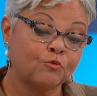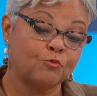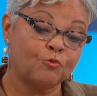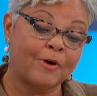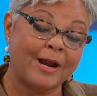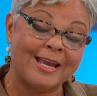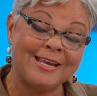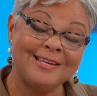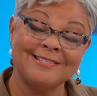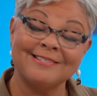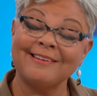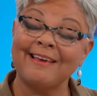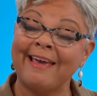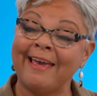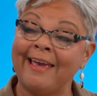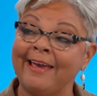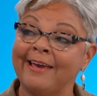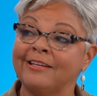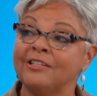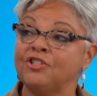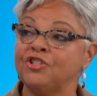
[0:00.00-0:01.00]
race
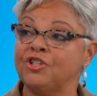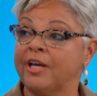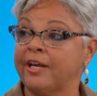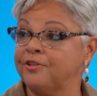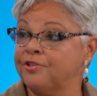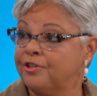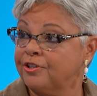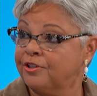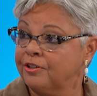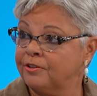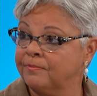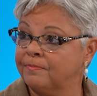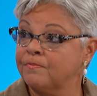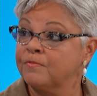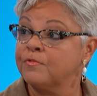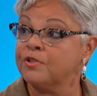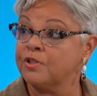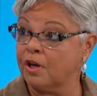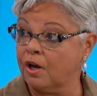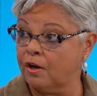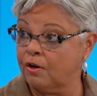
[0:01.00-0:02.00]
and gender.
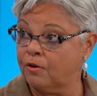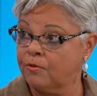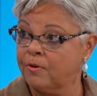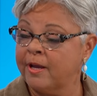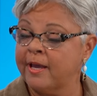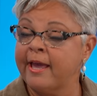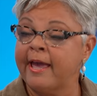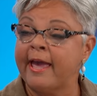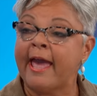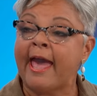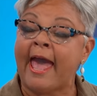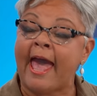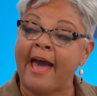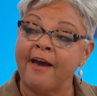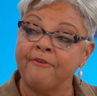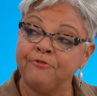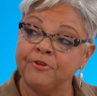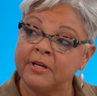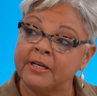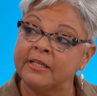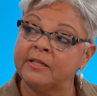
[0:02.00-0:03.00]
So
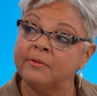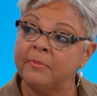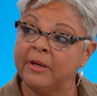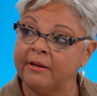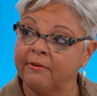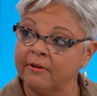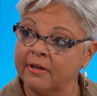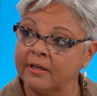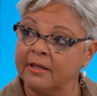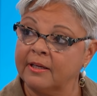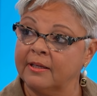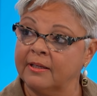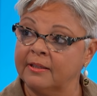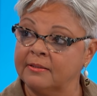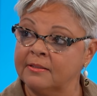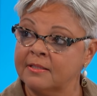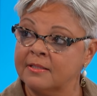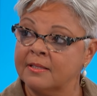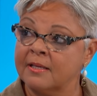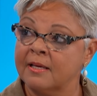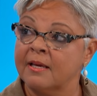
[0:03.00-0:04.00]
African
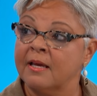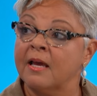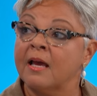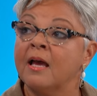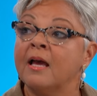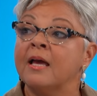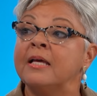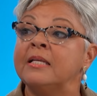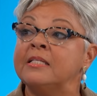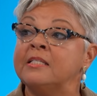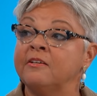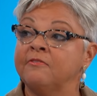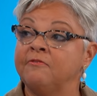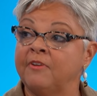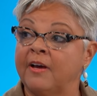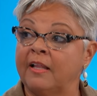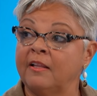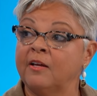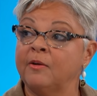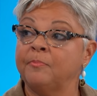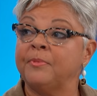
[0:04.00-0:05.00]
Americans
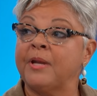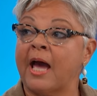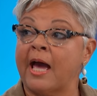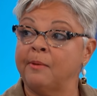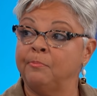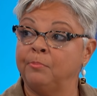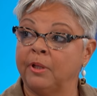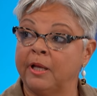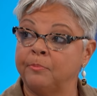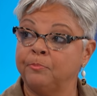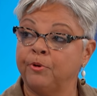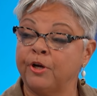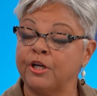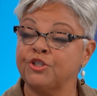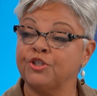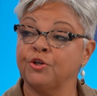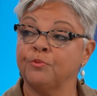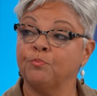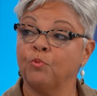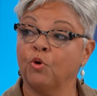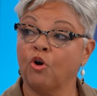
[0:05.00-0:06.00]
developed high blood
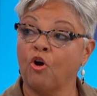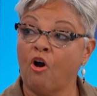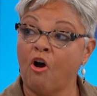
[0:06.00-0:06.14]
pressure more